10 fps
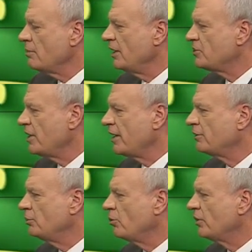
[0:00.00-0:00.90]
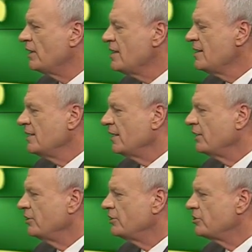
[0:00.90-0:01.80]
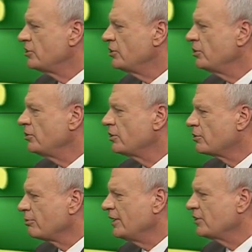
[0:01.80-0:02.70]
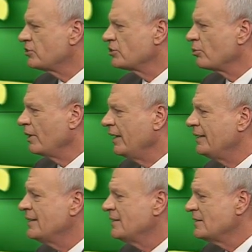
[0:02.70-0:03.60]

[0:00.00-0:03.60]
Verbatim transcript: By Saturday morning, a good two to three inches of rain.